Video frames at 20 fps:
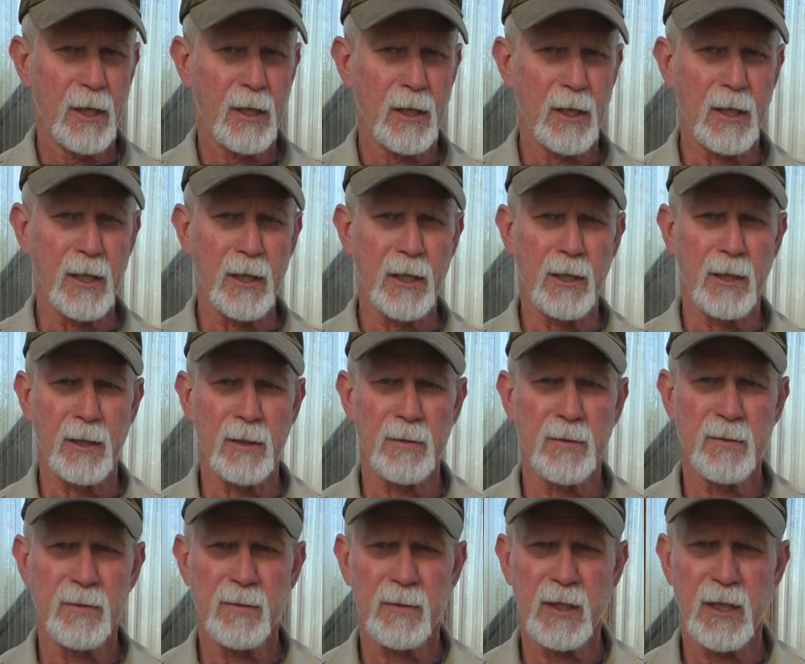
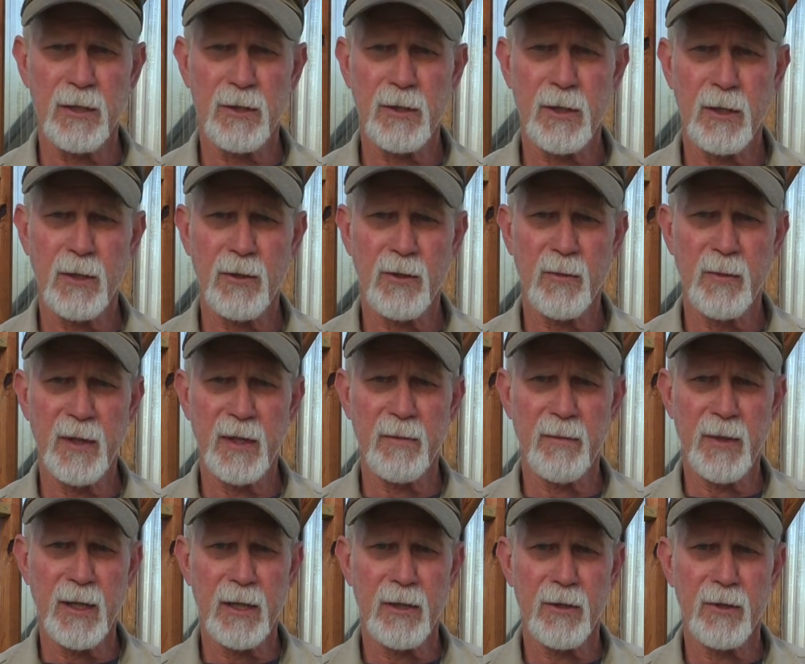Get you a little
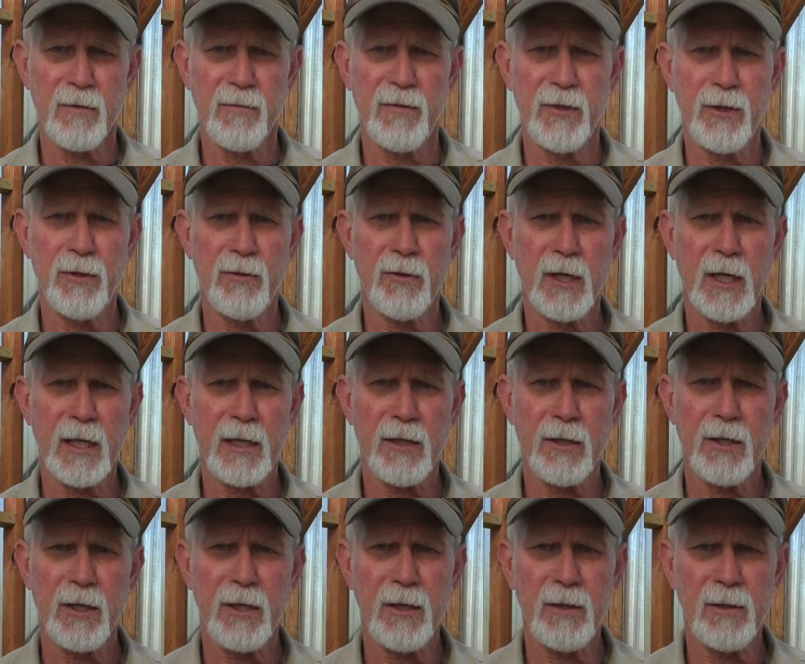bit better view right
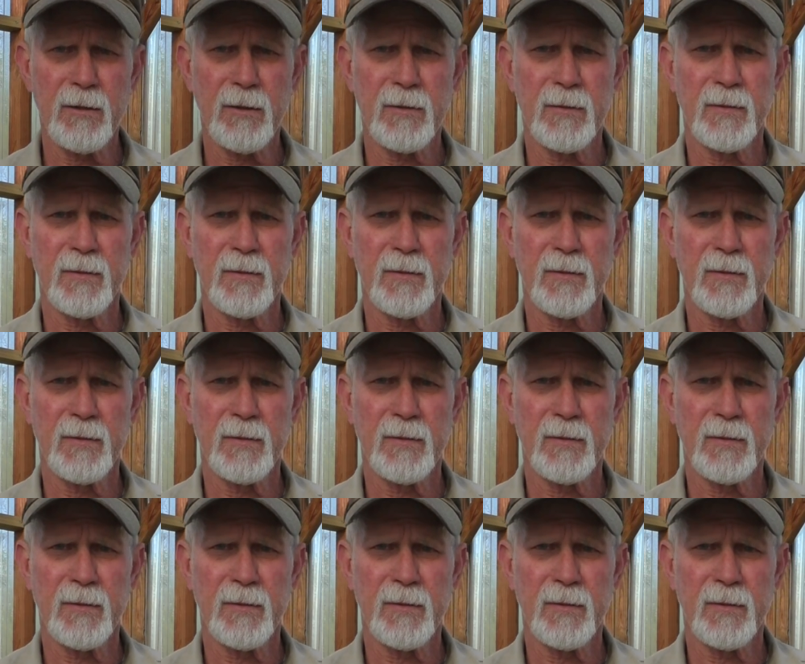there.